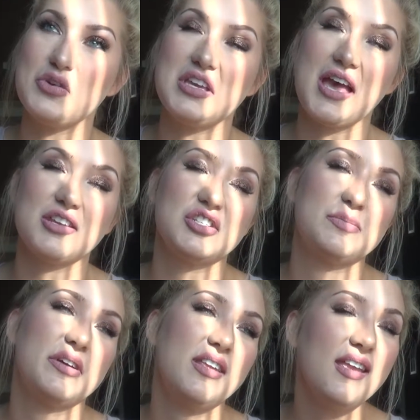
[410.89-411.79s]
We kind of
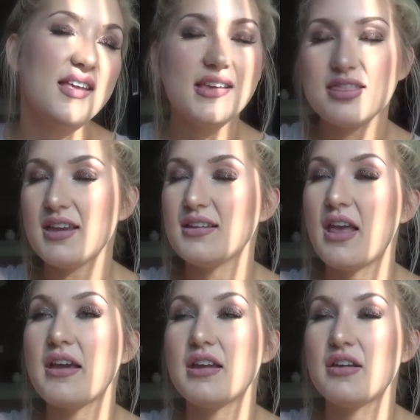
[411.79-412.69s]
just put anything
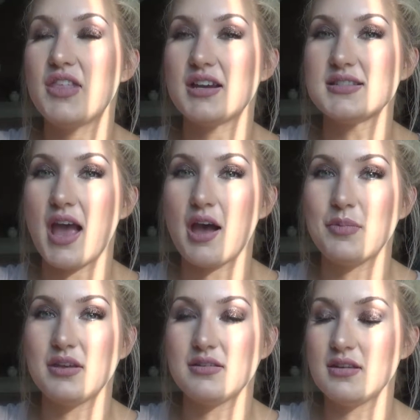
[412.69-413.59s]
negative that has
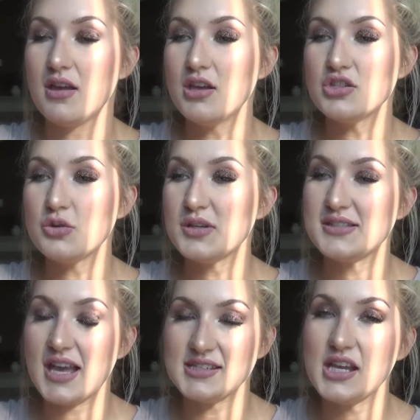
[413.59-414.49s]
happened to
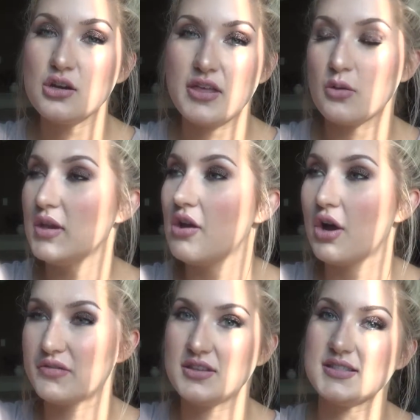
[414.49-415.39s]
us that day or that week
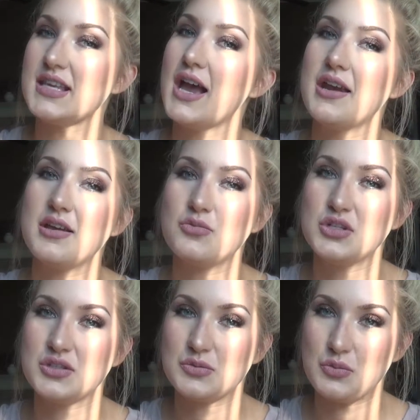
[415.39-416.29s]
off to the side, and
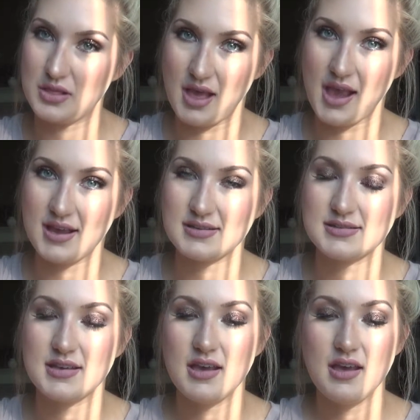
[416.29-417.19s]
we just
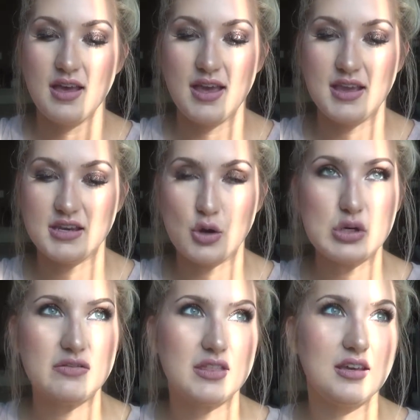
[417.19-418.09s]
relax and
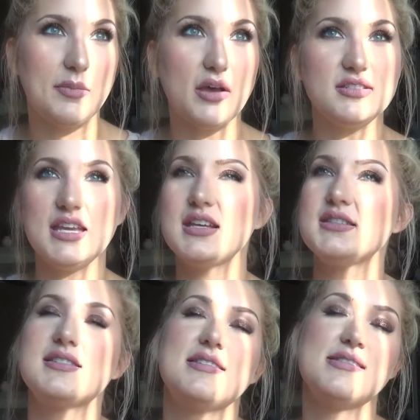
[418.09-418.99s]
don't even think about
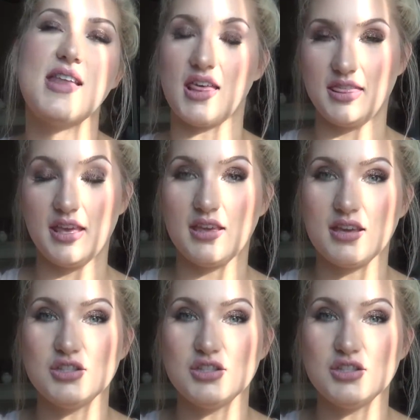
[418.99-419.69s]
dance, nothing.